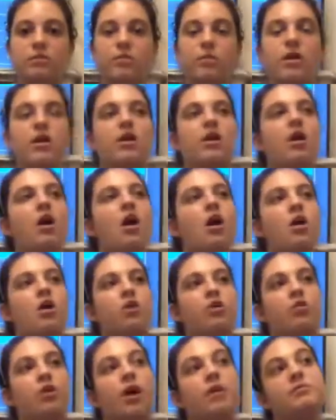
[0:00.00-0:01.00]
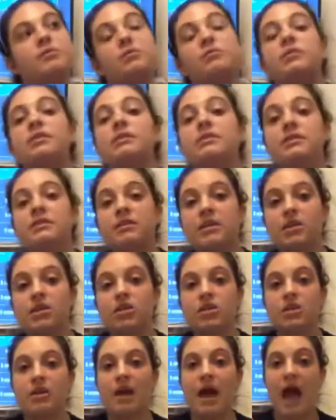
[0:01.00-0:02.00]
We're going to grab somebody's
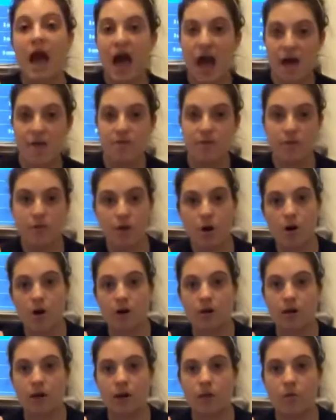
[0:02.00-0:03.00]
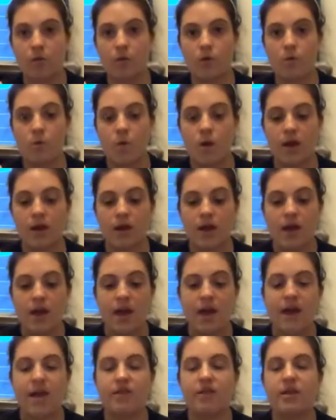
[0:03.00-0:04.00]
attention, have them call 911,
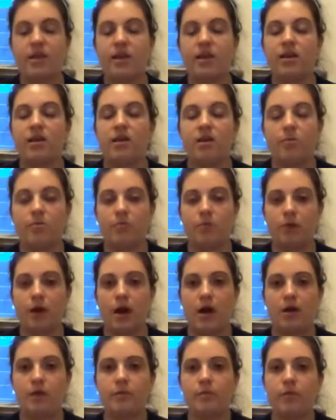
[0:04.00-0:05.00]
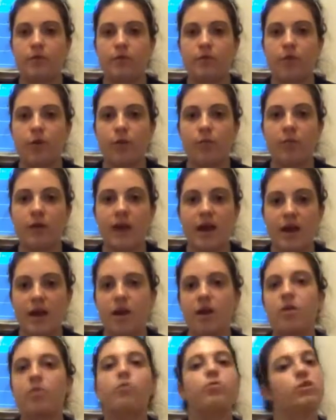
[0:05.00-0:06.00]
and then perform
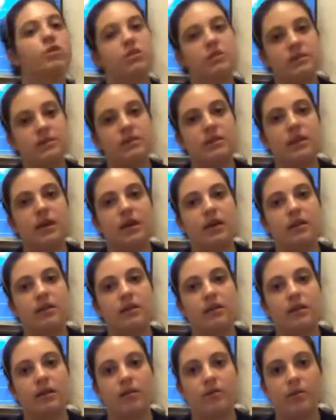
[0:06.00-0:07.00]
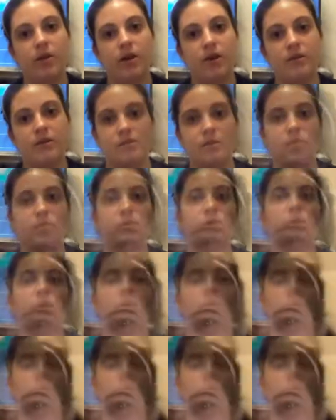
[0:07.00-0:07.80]
care, which is again going to be our CPR.